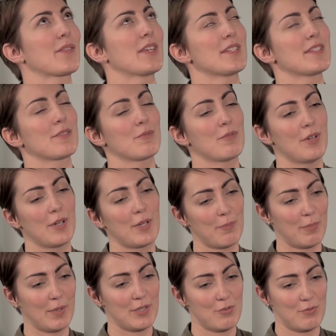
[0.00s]
It's a work
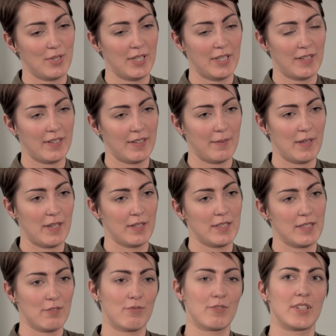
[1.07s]
between uh,
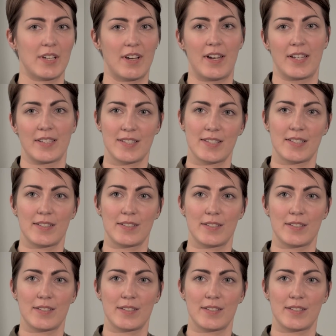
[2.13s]
different arts.